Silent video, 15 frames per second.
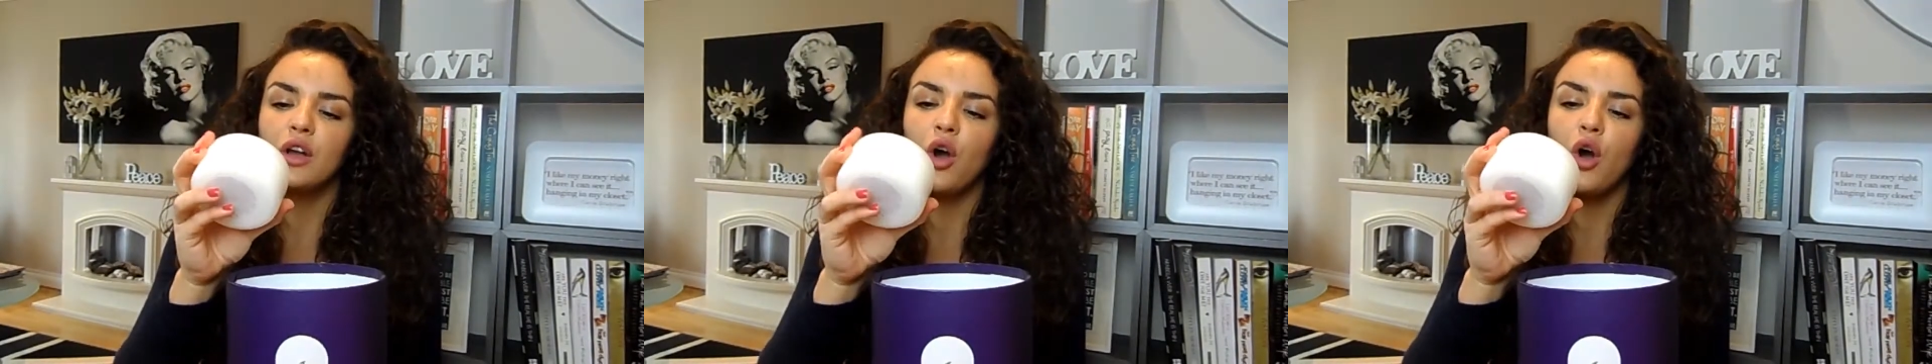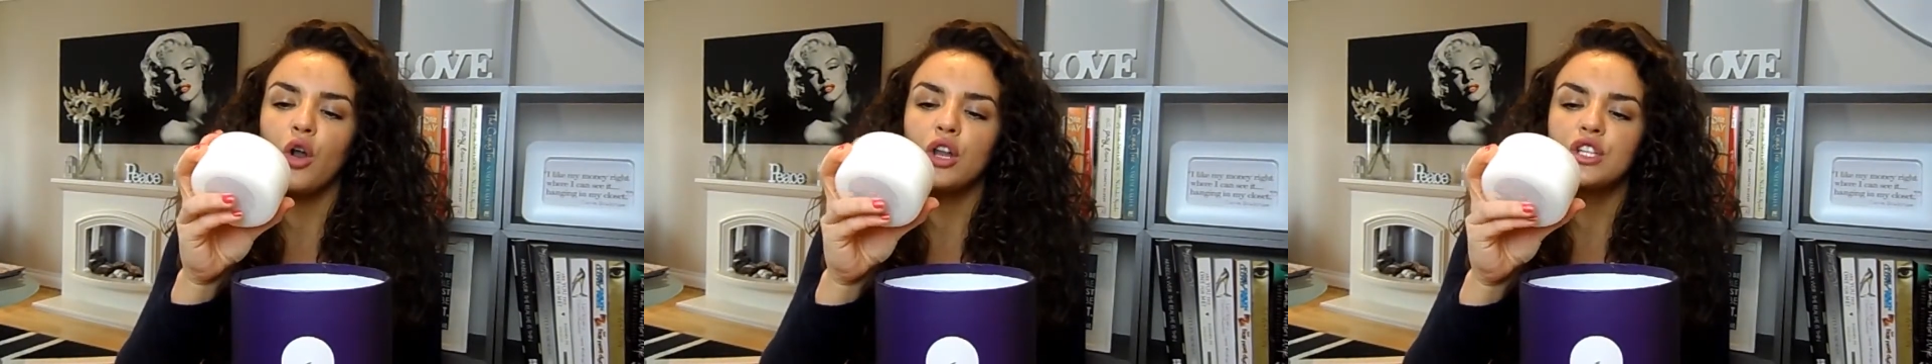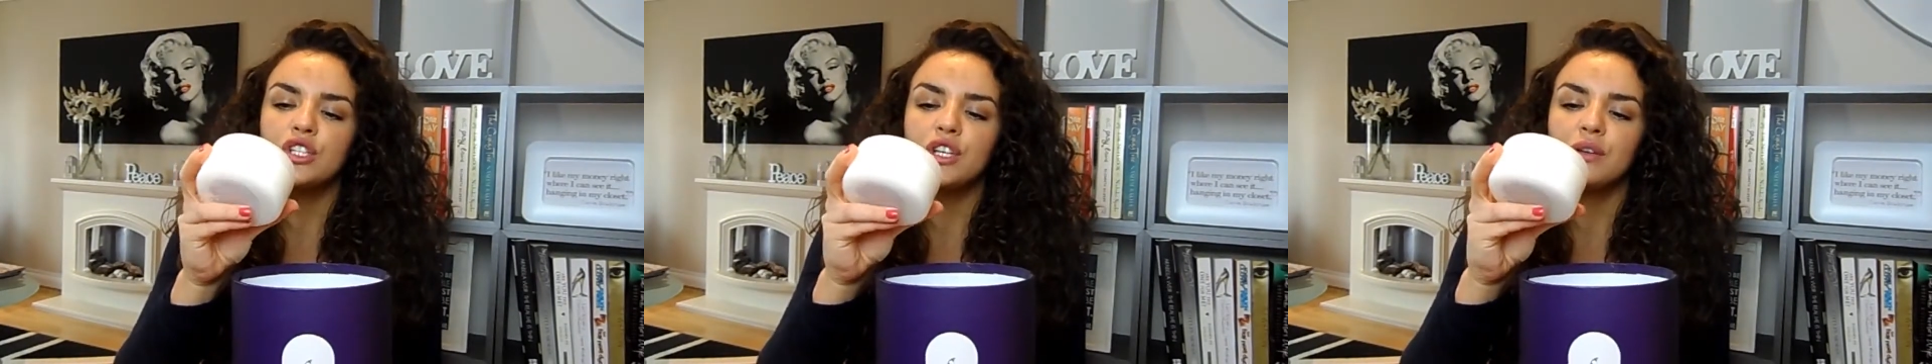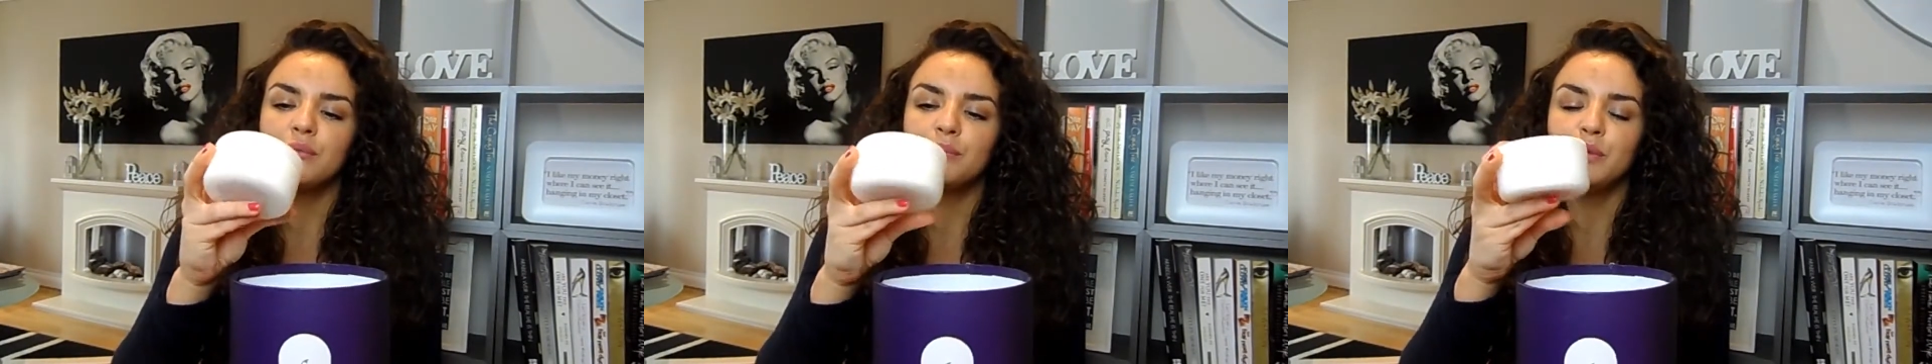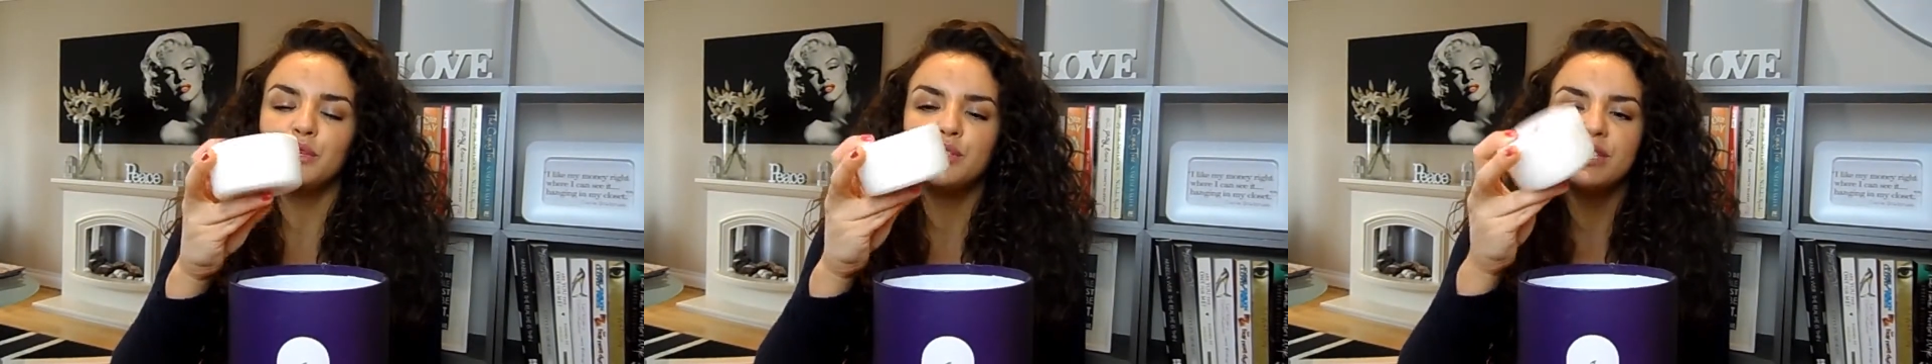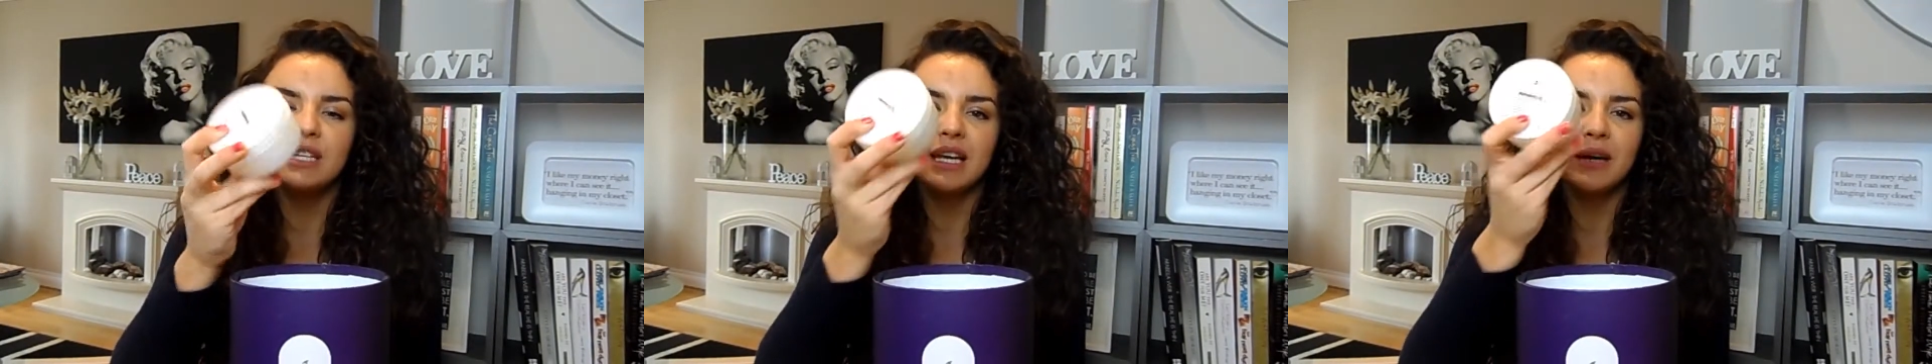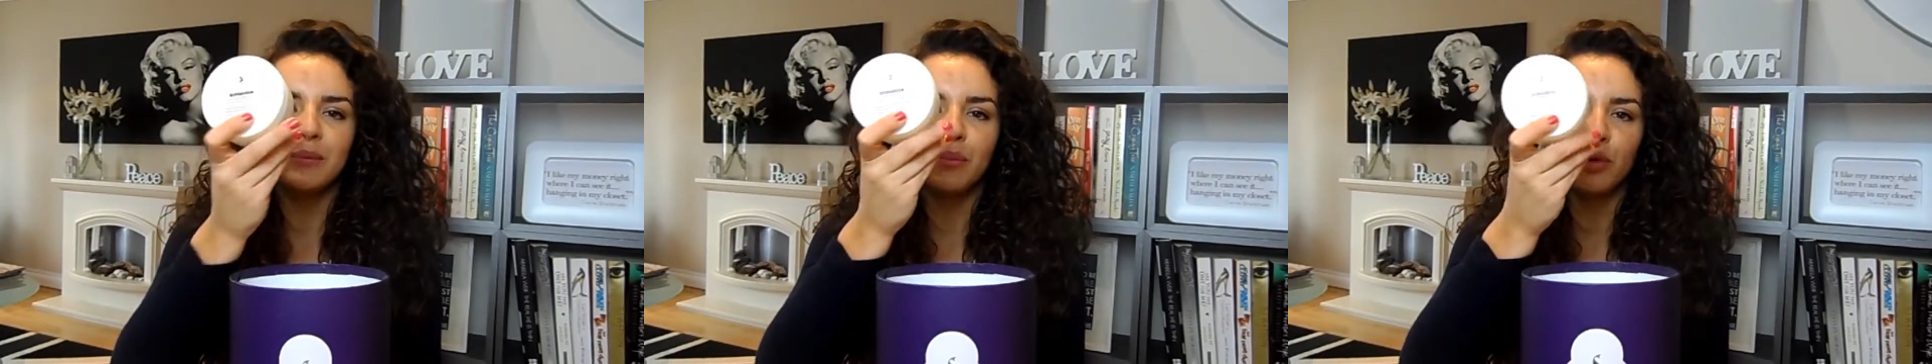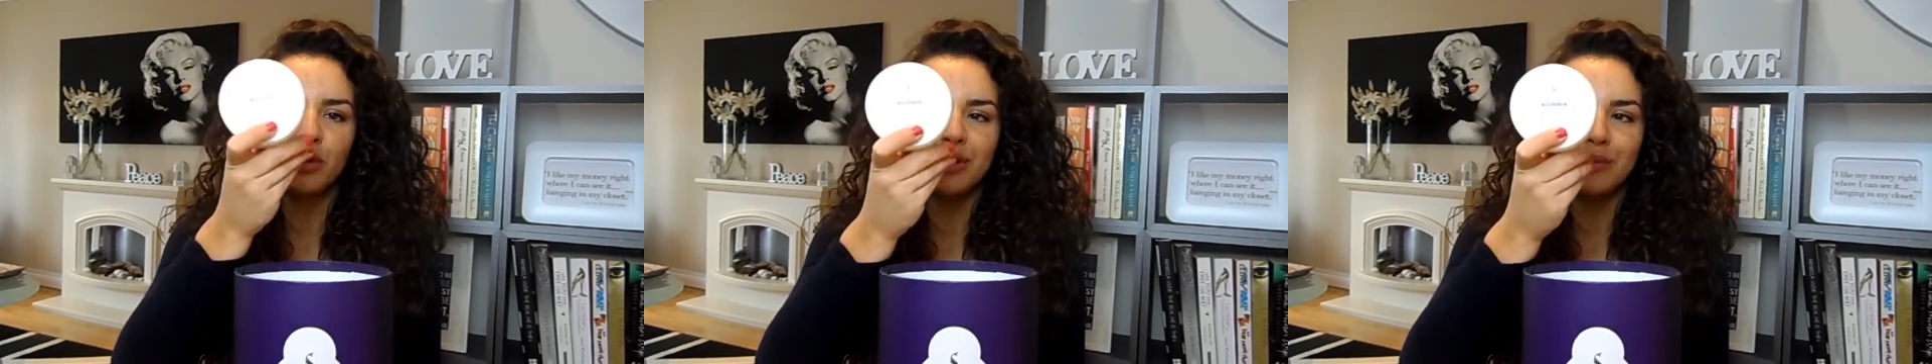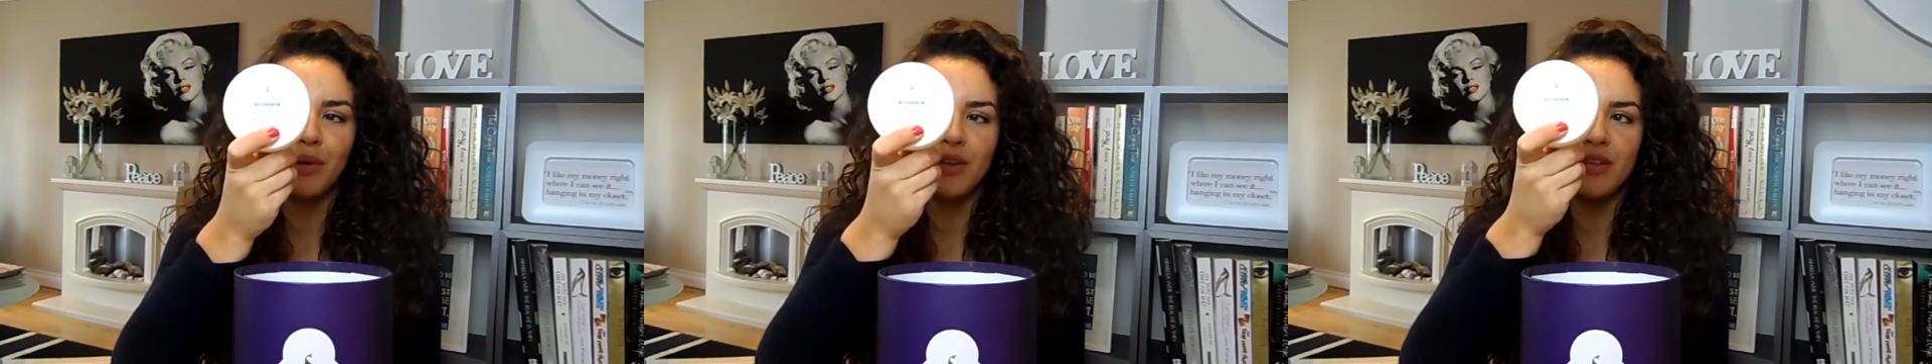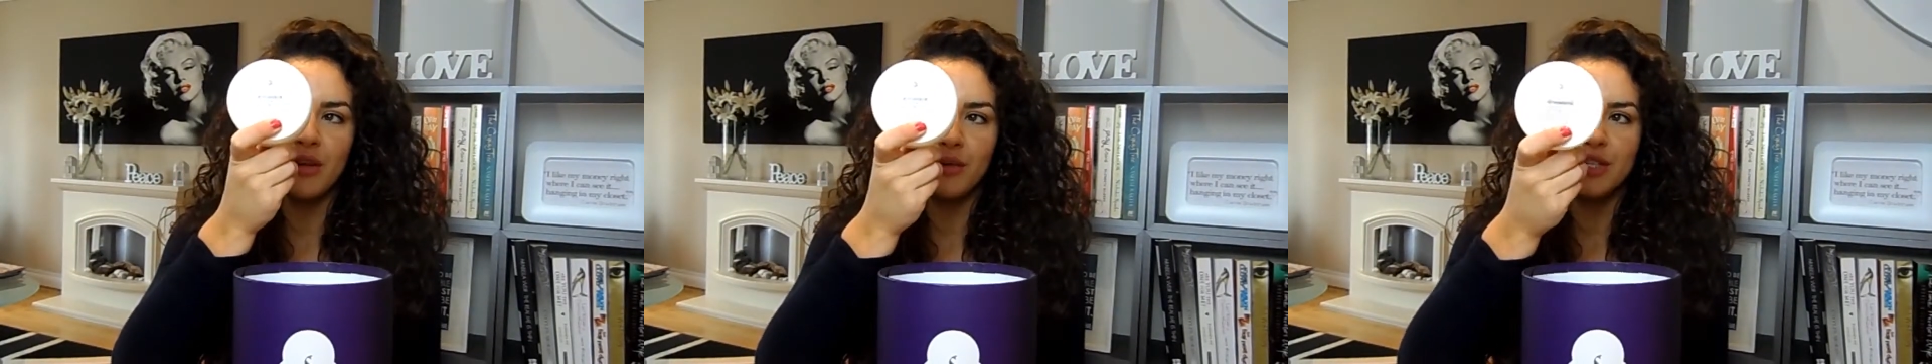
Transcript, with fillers: collagen boosting body butter,